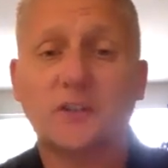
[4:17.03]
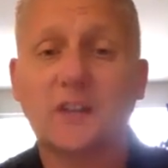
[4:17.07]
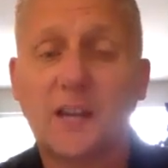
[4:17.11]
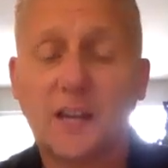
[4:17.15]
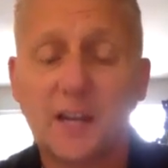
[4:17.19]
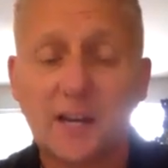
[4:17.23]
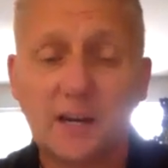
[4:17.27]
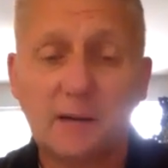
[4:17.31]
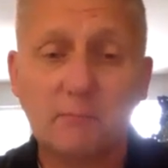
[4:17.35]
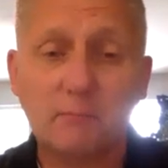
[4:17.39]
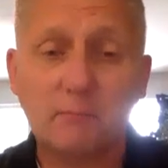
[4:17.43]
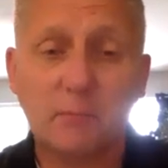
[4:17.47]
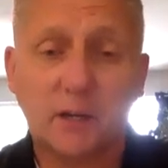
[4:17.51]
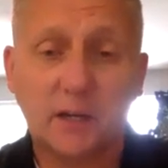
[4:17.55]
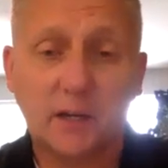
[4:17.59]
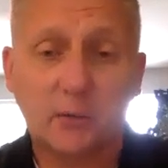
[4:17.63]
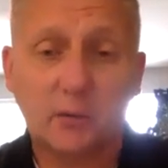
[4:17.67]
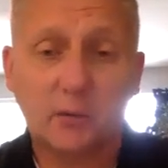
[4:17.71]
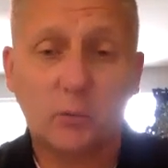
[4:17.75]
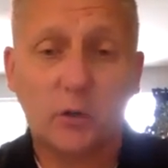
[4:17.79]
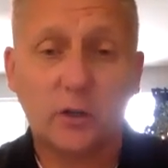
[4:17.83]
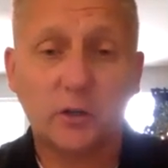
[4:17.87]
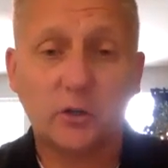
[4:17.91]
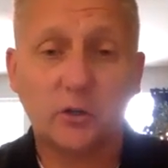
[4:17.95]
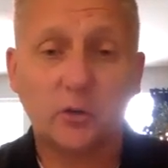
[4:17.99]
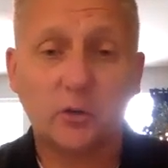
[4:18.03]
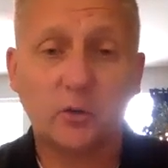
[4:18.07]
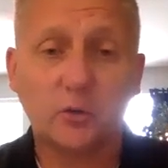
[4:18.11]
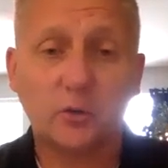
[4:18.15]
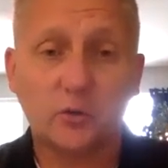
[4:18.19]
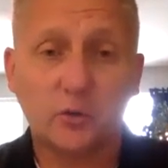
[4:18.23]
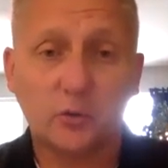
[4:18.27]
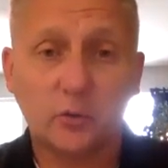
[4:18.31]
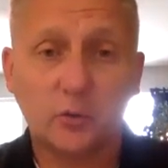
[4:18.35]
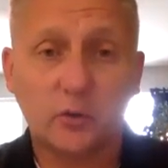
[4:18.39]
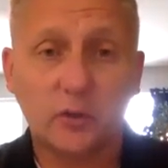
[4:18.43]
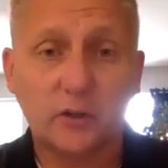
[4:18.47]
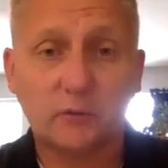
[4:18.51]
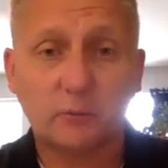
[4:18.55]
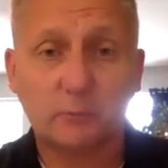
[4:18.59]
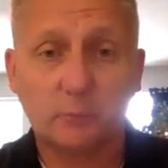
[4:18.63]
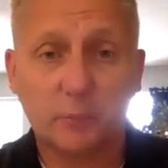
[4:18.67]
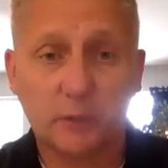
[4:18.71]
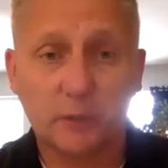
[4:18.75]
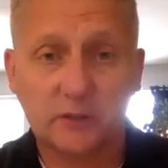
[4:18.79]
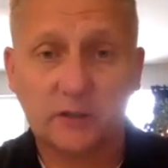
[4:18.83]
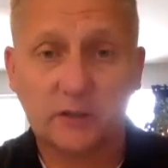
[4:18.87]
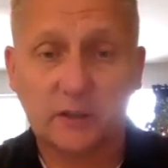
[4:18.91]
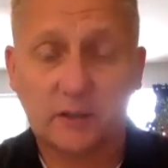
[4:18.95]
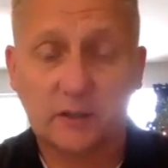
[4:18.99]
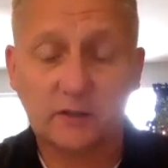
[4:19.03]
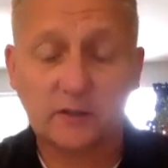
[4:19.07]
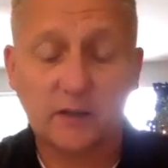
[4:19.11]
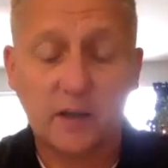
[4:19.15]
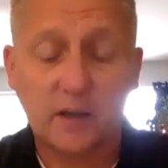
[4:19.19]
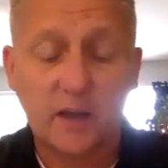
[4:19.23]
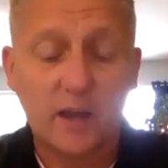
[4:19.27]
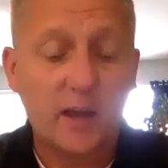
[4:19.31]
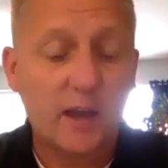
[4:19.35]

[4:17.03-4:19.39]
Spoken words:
team be when you do this business.